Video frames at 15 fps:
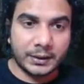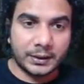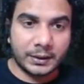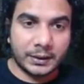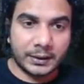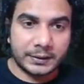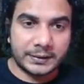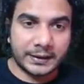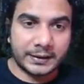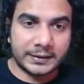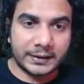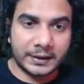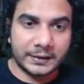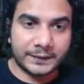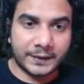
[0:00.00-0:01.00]
Z
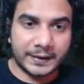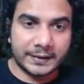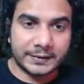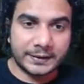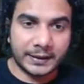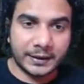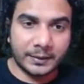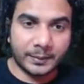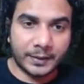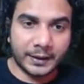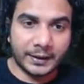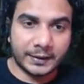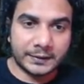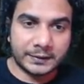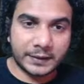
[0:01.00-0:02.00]
satisfies Z
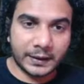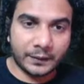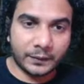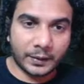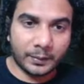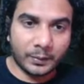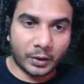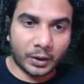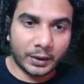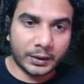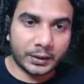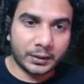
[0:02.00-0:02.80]
minus Z1 mod.